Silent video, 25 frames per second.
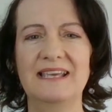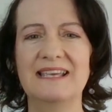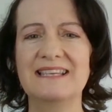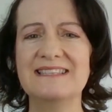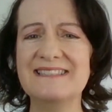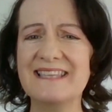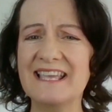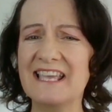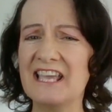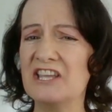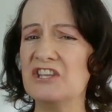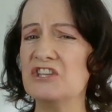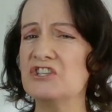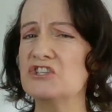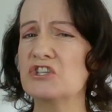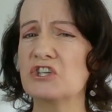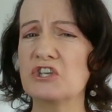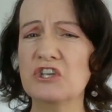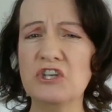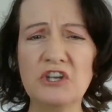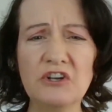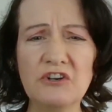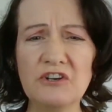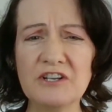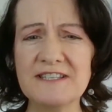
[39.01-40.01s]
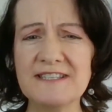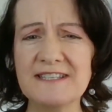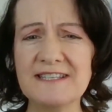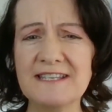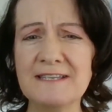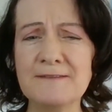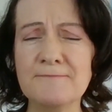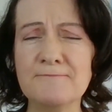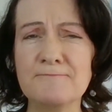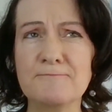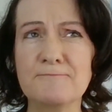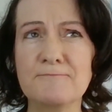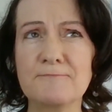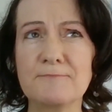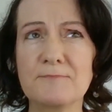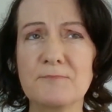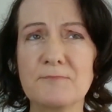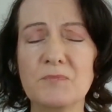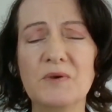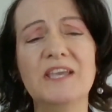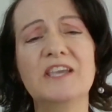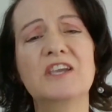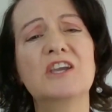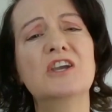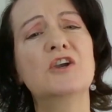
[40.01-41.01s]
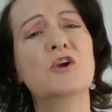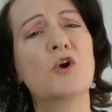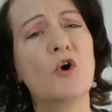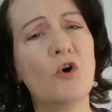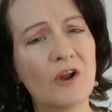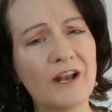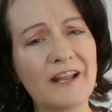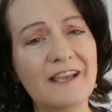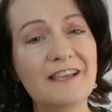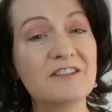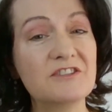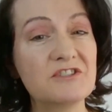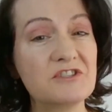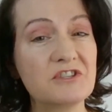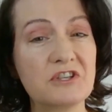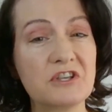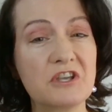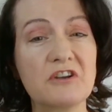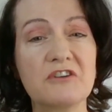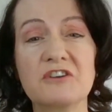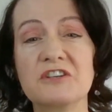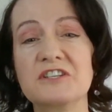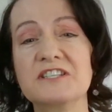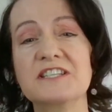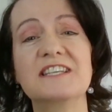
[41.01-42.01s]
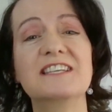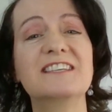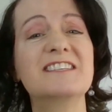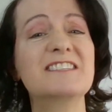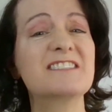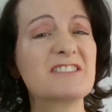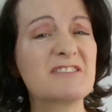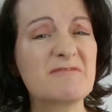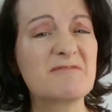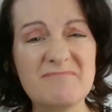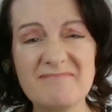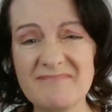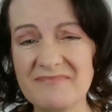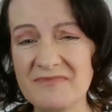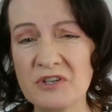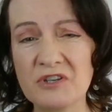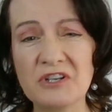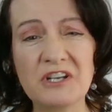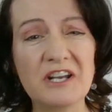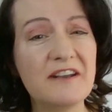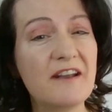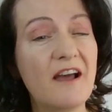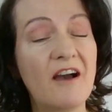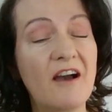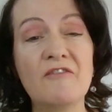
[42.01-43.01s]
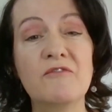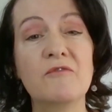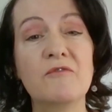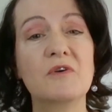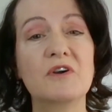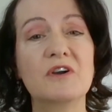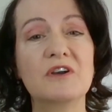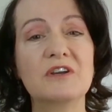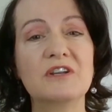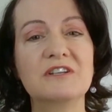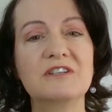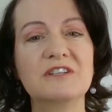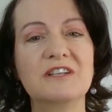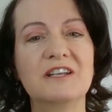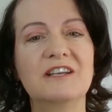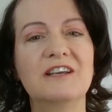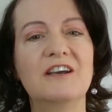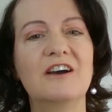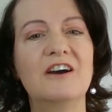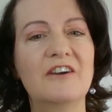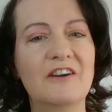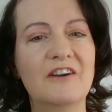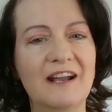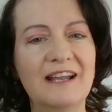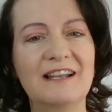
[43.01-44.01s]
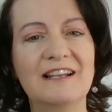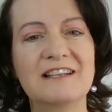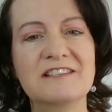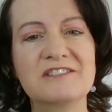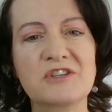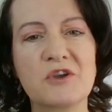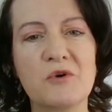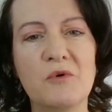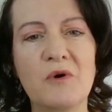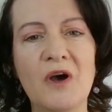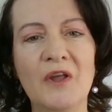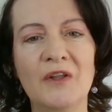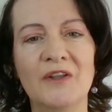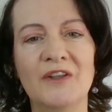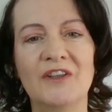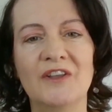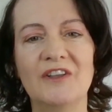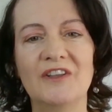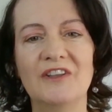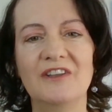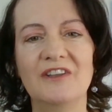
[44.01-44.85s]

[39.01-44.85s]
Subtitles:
Is it insecurity? We can call it insecurities. Good enough word. All right, let's go on.